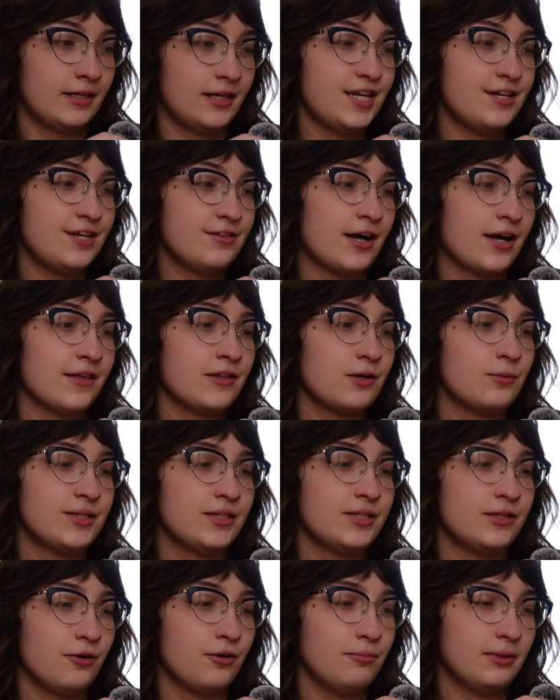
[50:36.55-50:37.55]
he thought there
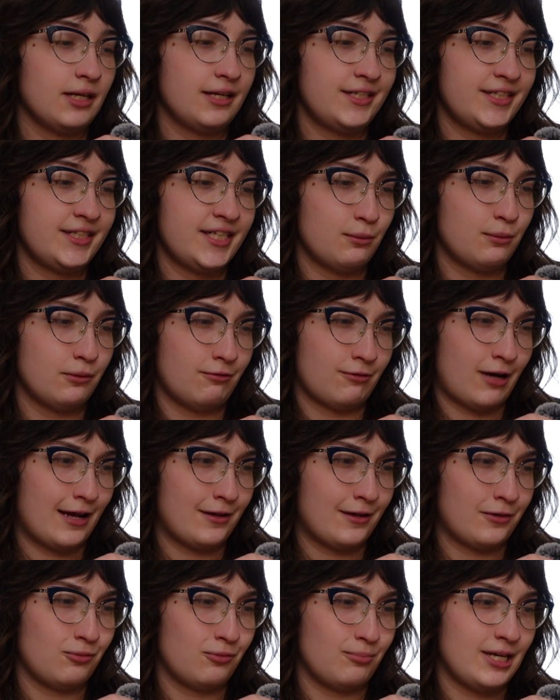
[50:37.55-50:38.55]
was no place he would
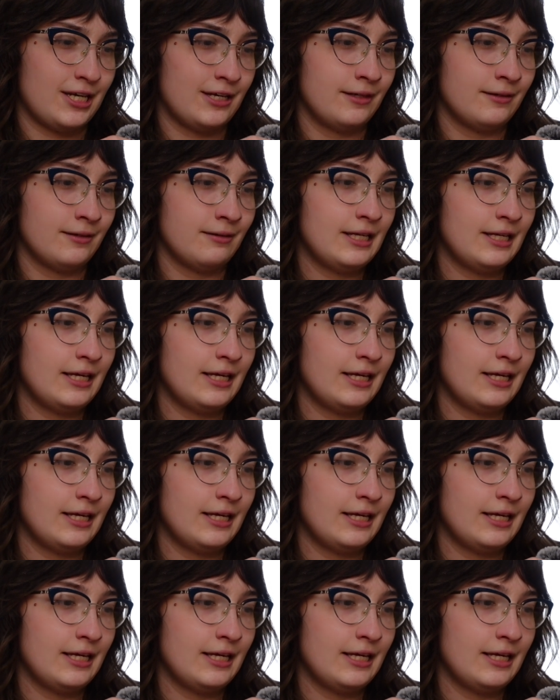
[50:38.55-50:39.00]
rather be.